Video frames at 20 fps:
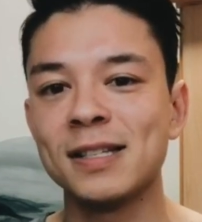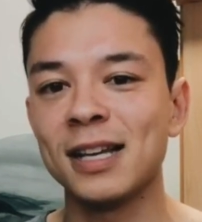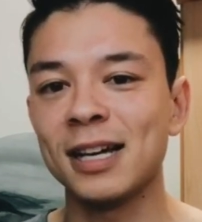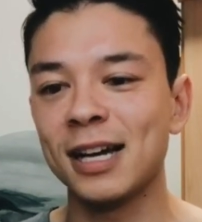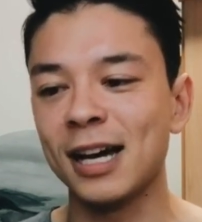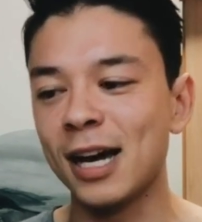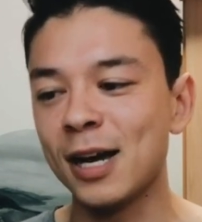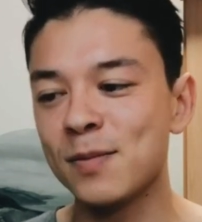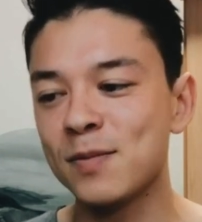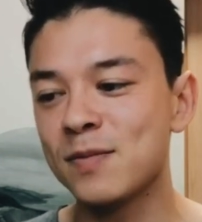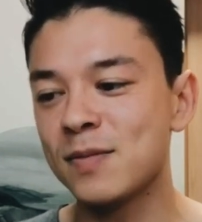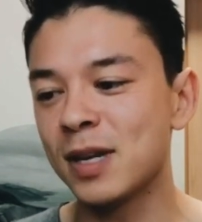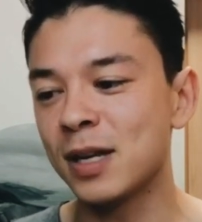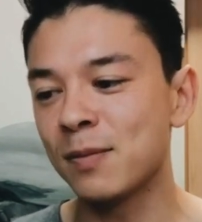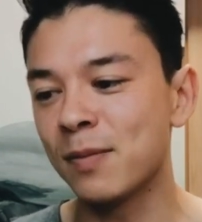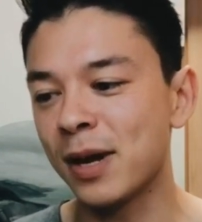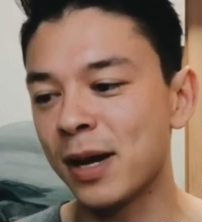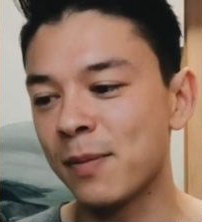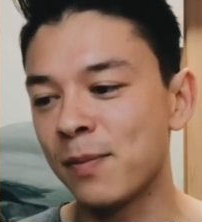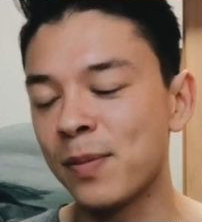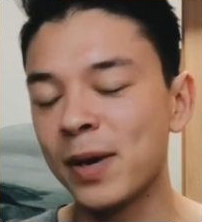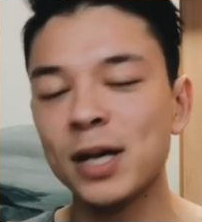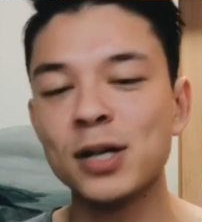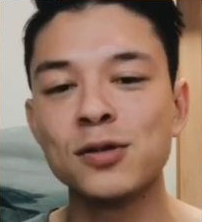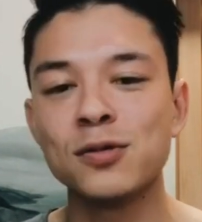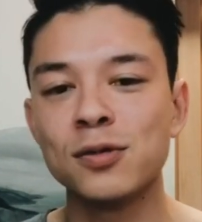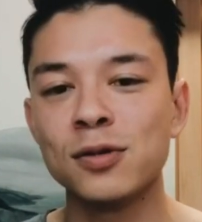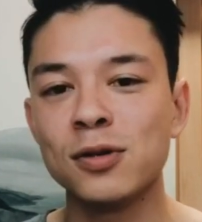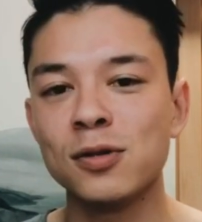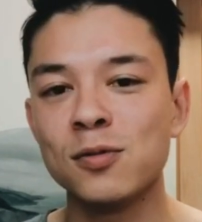Like I'm in my
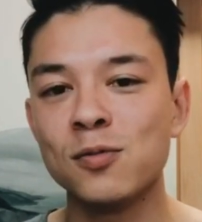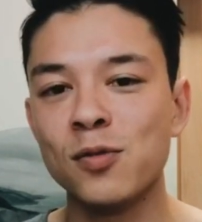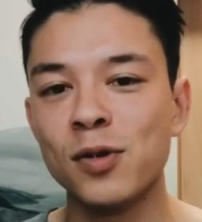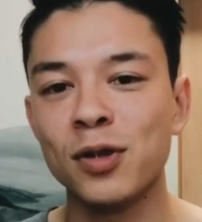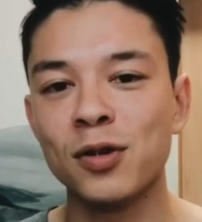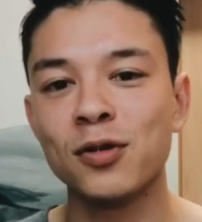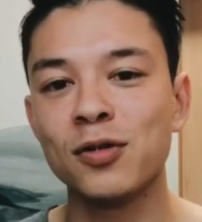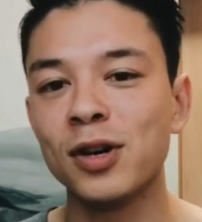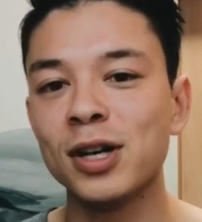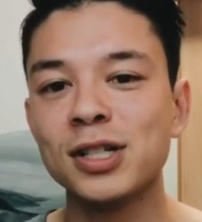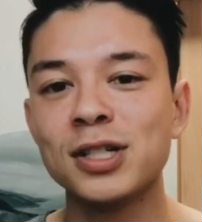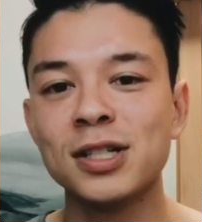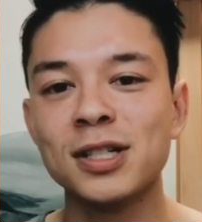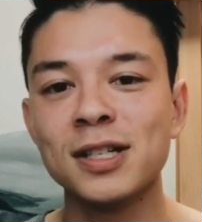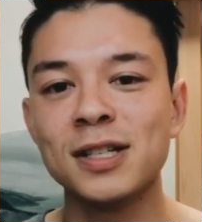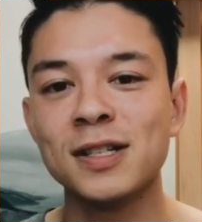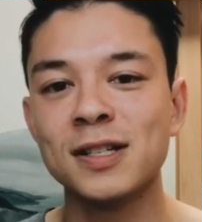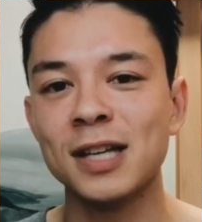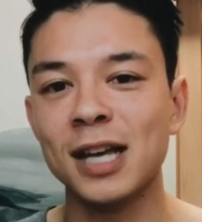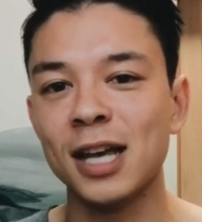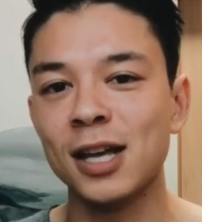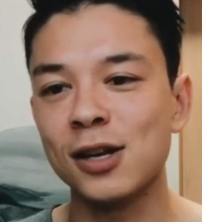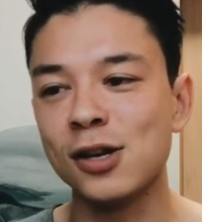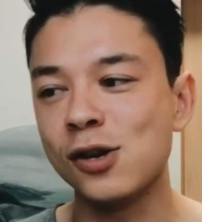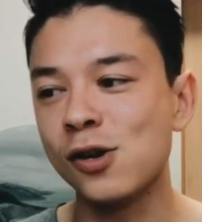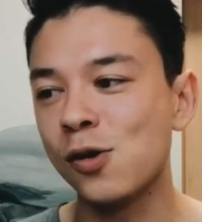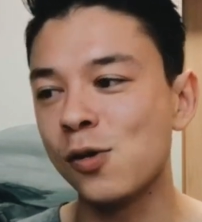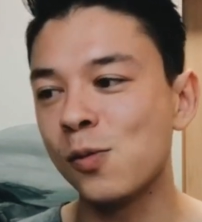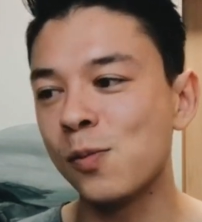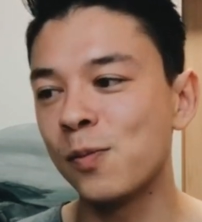bedroom with crutches
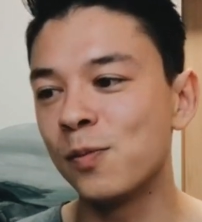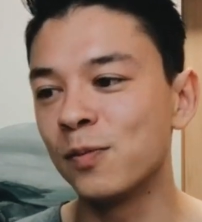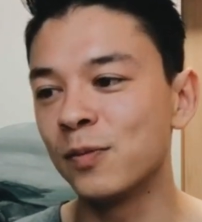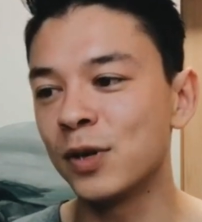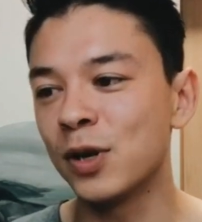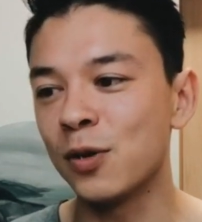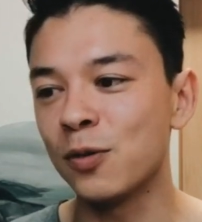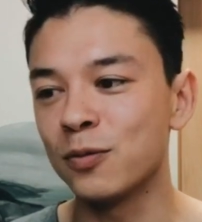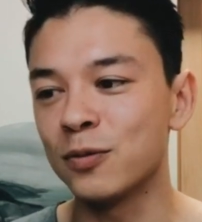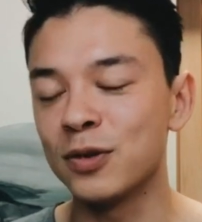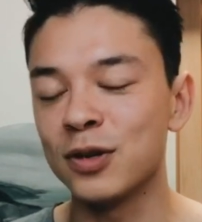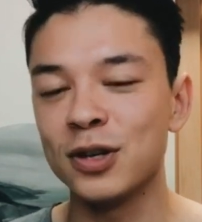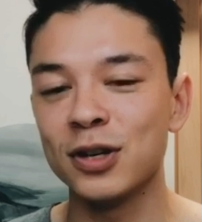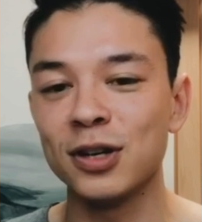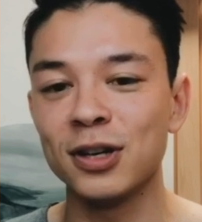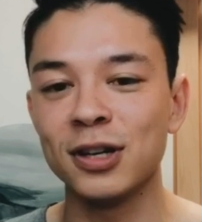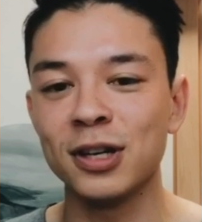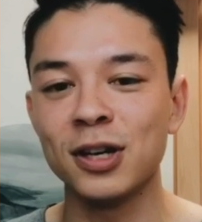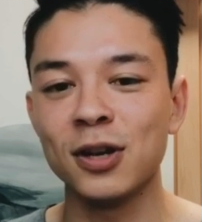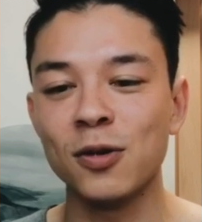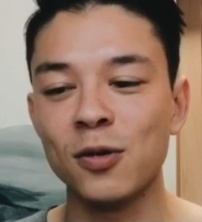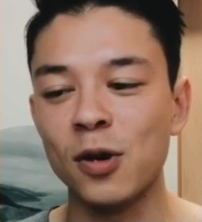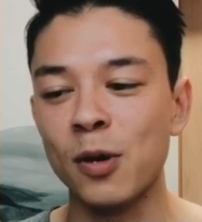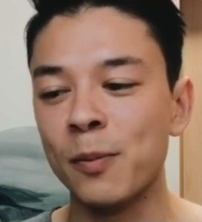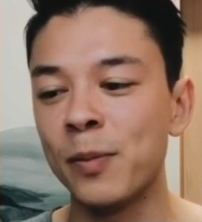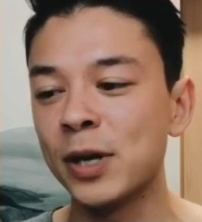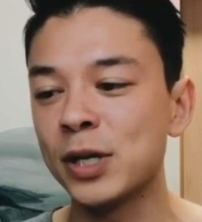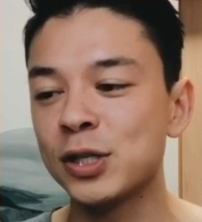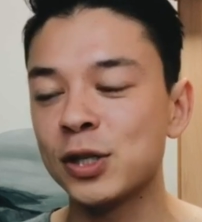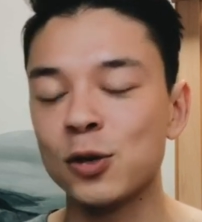and
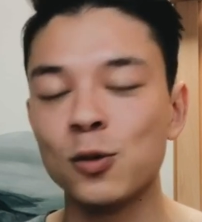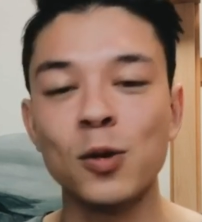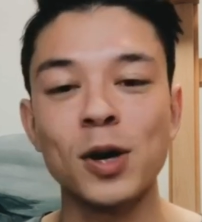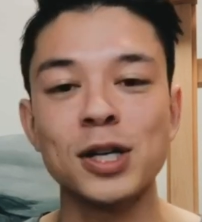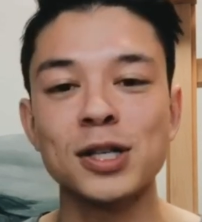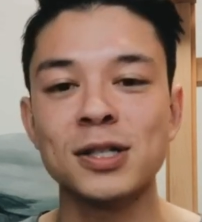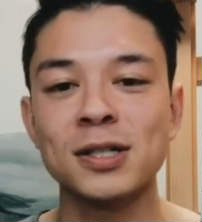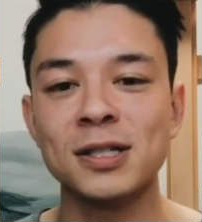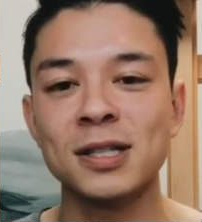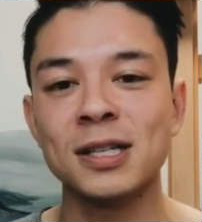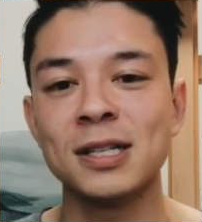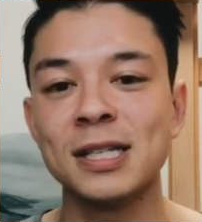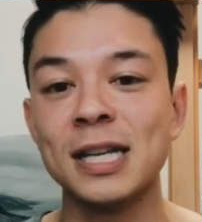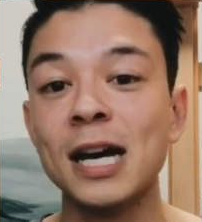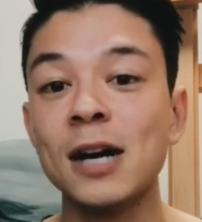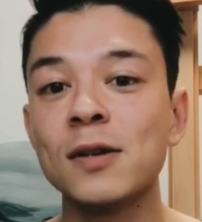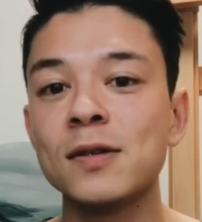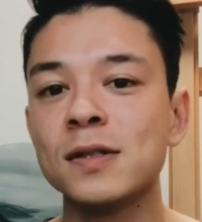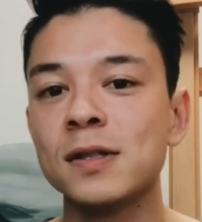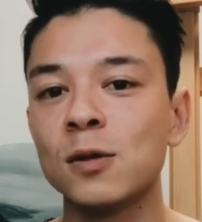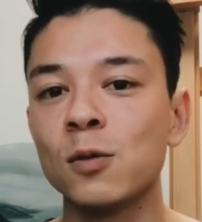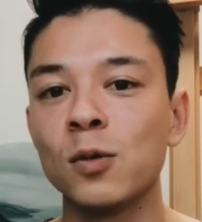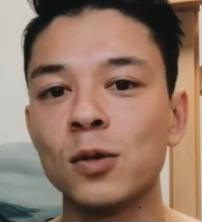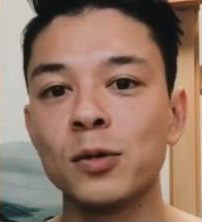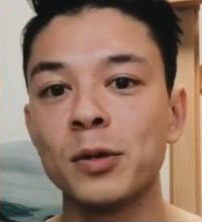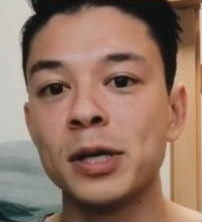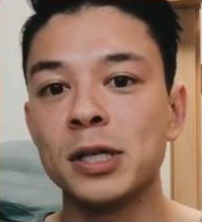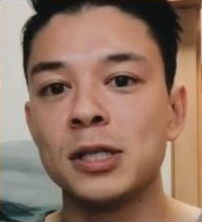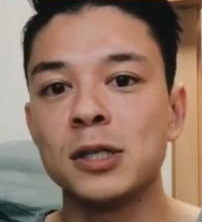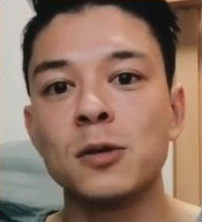a bunch of questions and doubts. Like, what
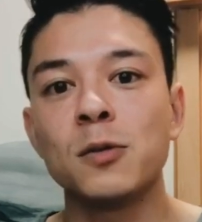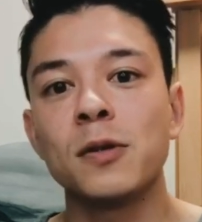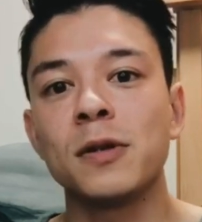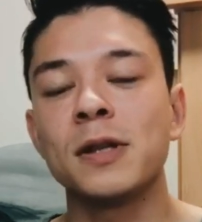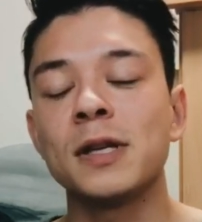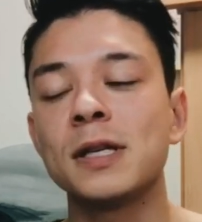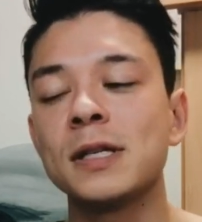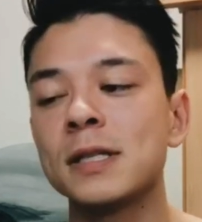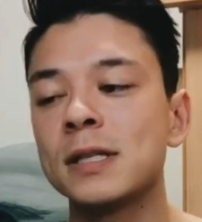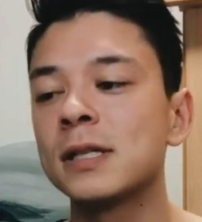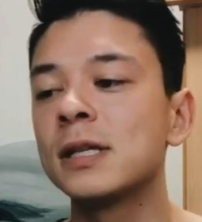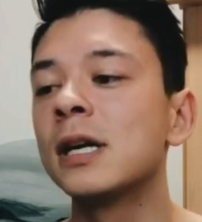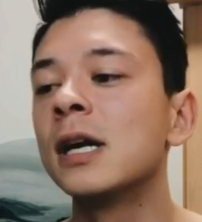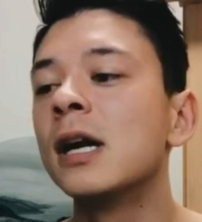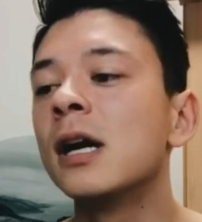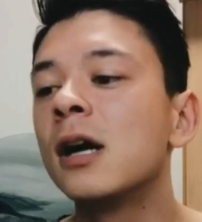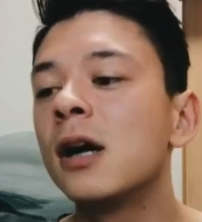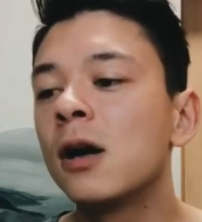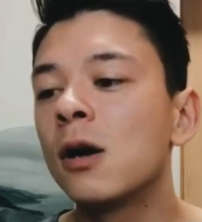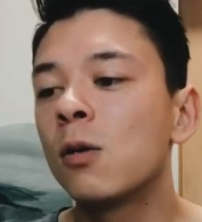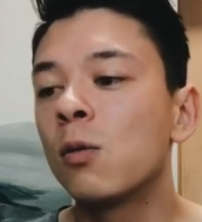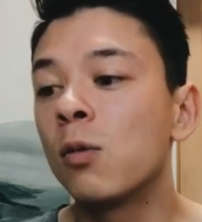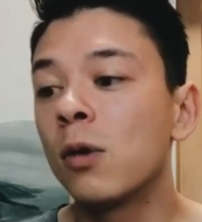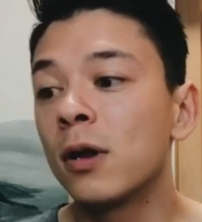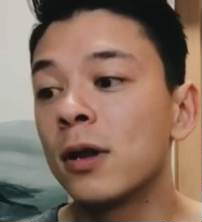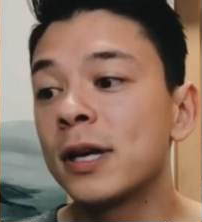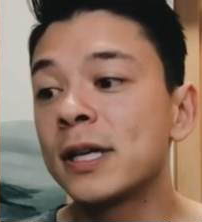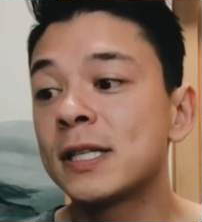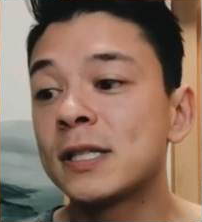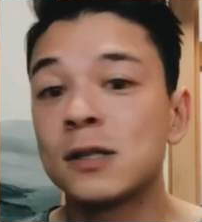do I do with this?
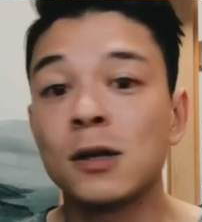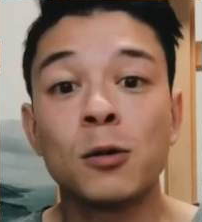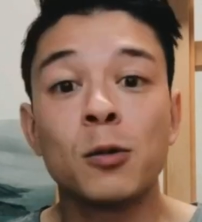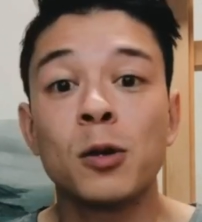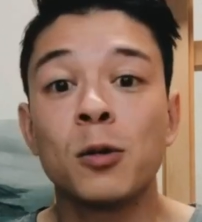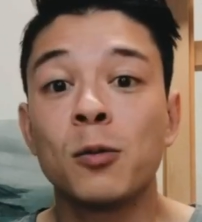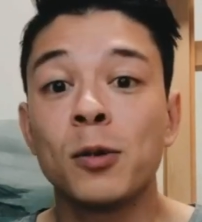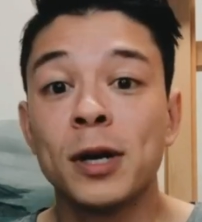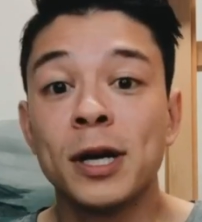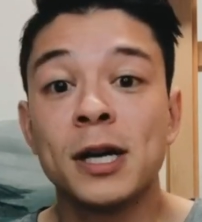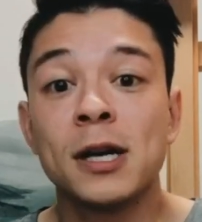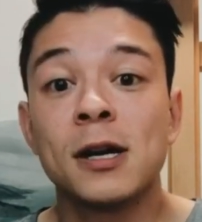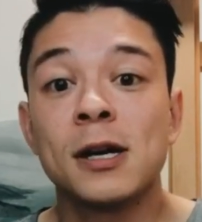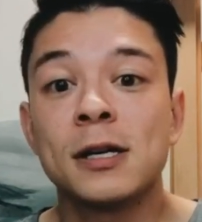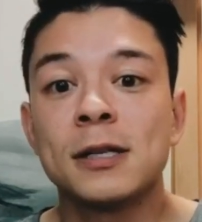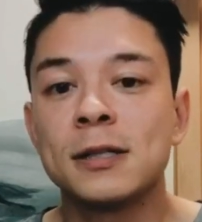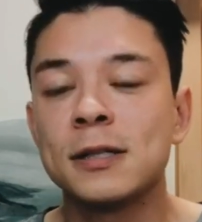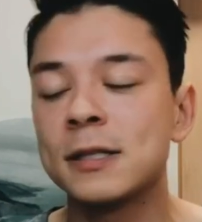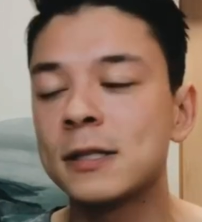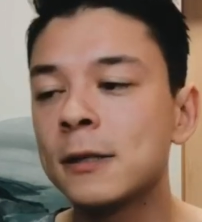Well, I start with what I got.